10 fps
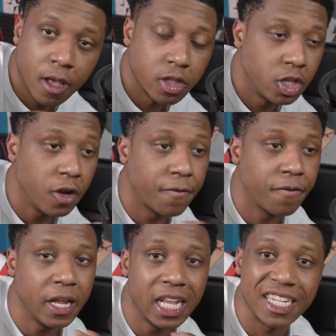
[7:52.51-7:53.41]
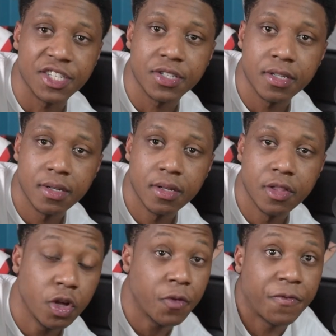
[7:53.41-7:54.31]
They're finished.
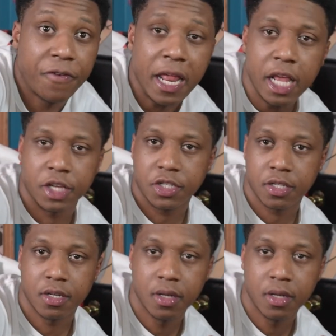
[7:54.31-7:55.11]
They're finished.